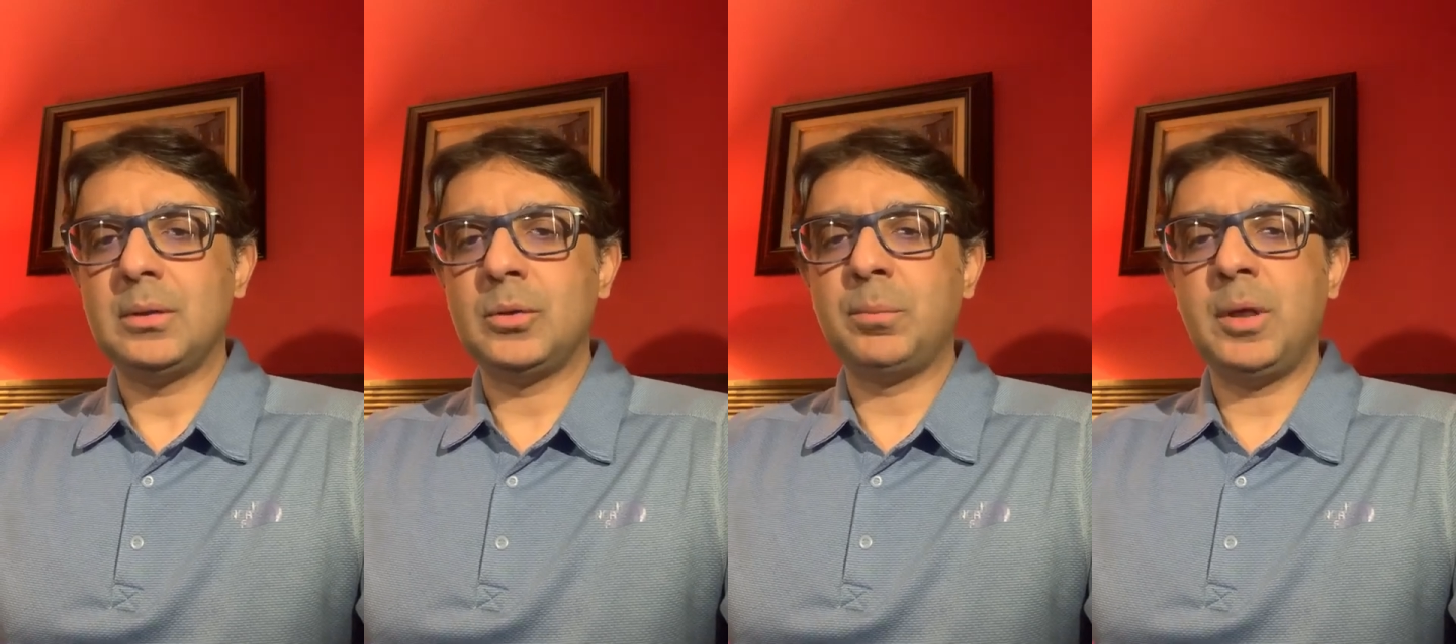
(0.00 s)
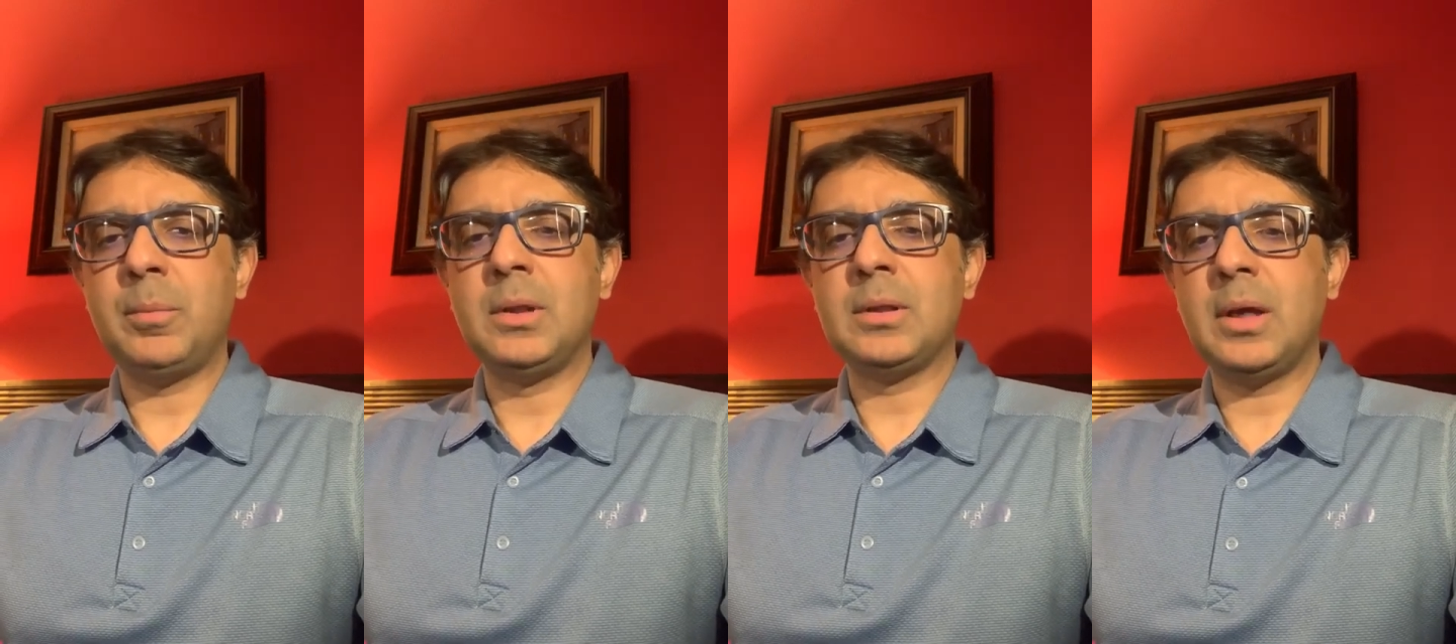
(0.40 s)
do
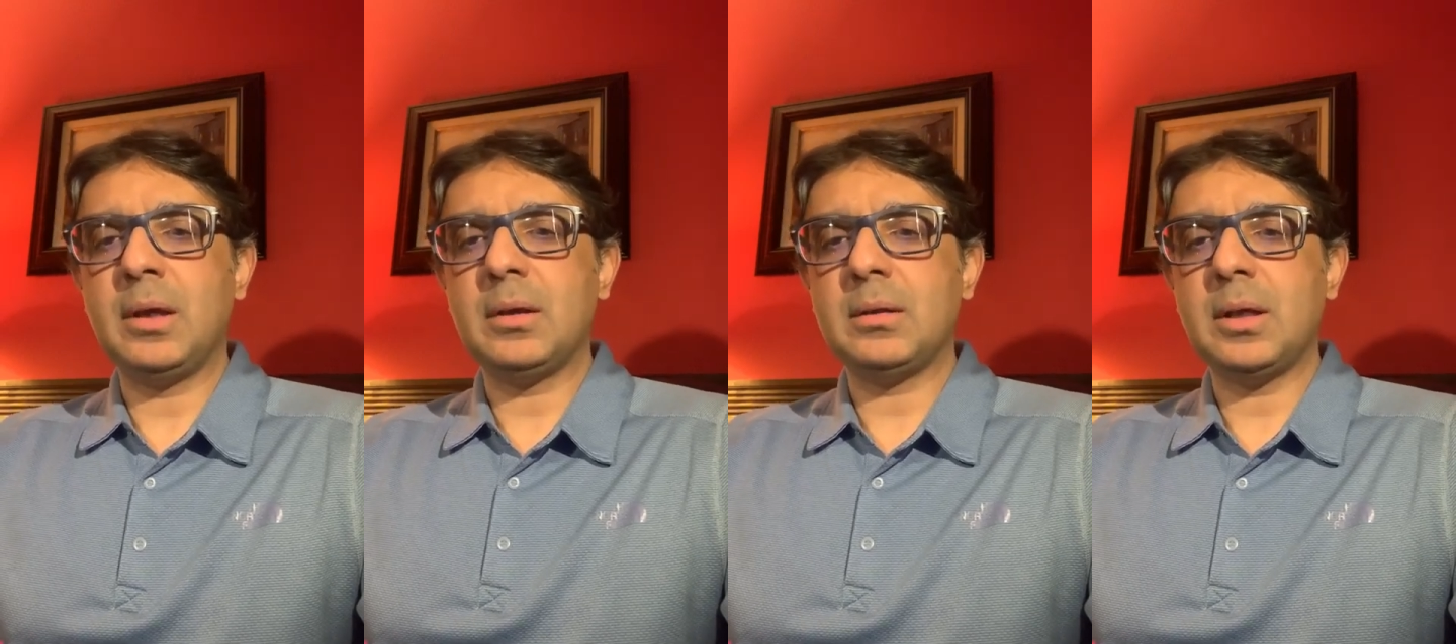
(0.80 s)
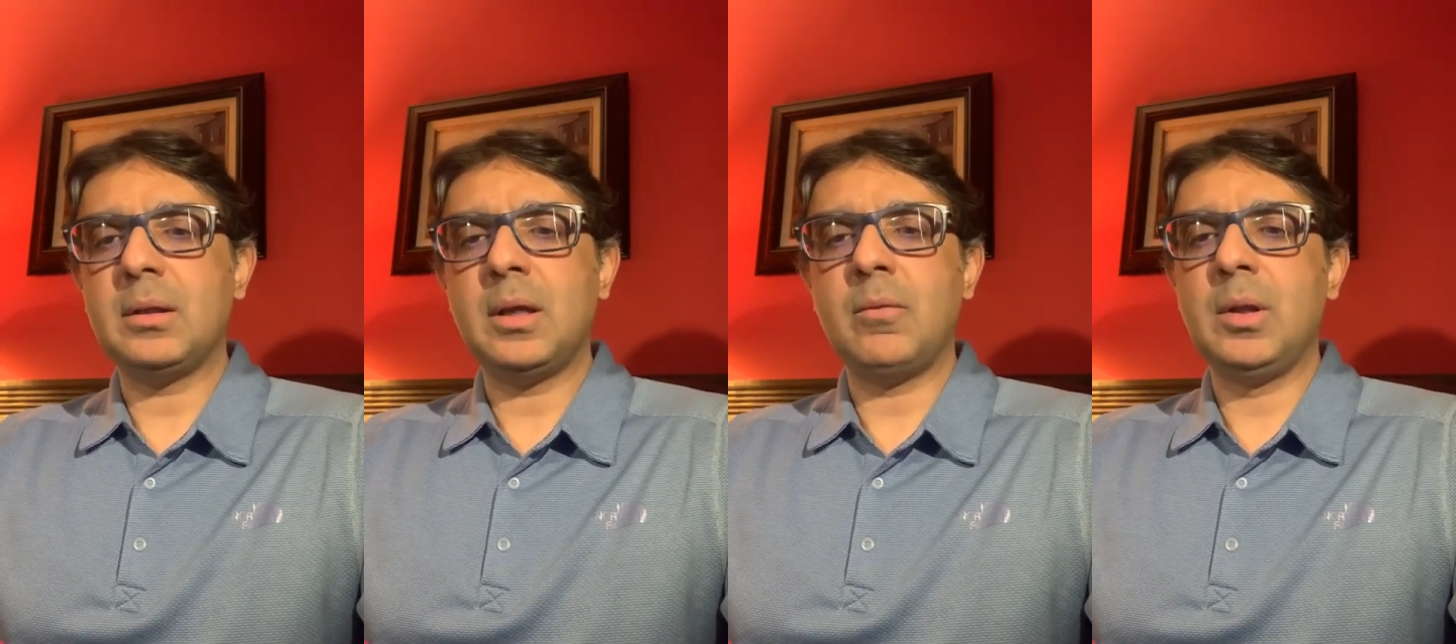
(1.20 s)
people think
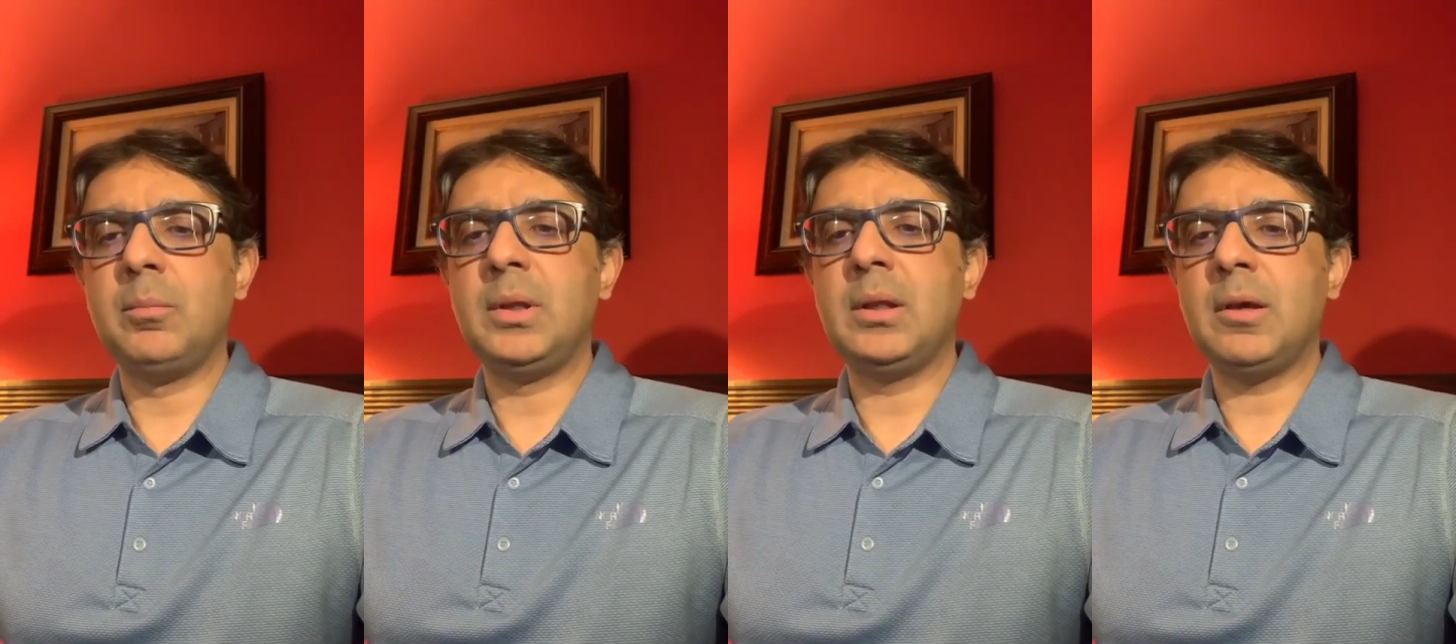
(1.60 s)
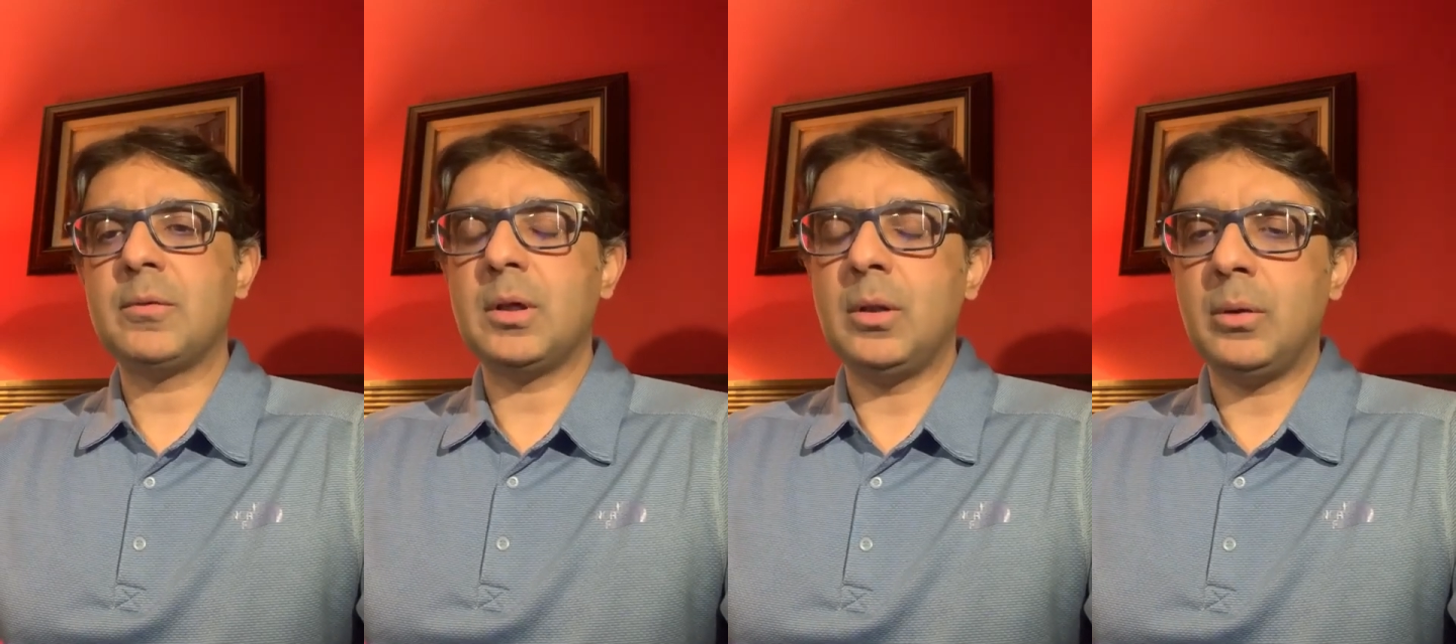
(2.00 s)
that they will be
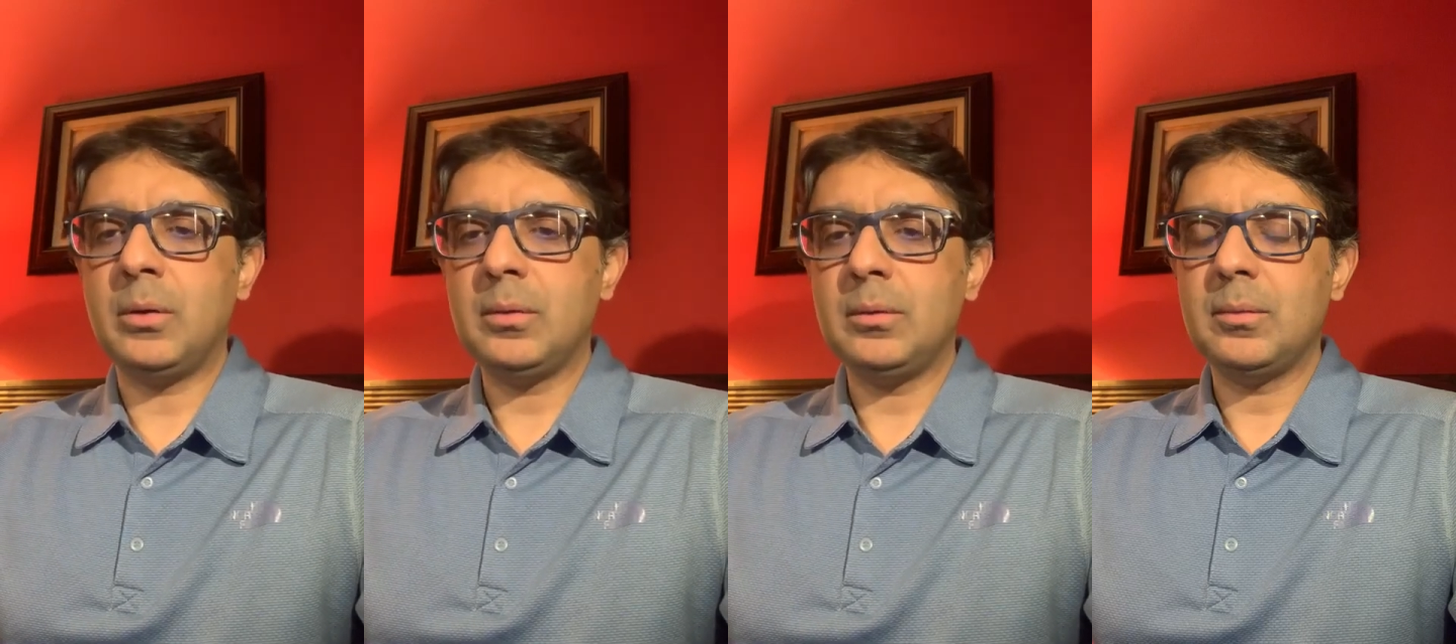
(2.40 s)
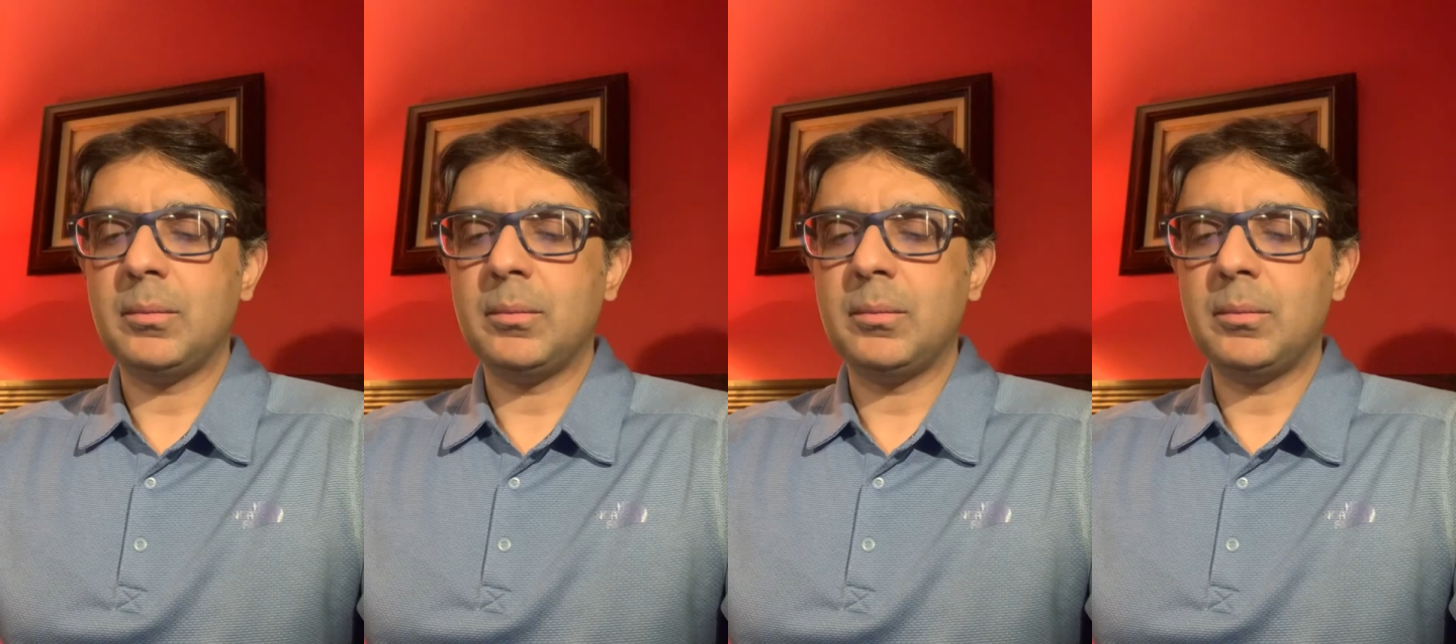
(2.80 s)
left alone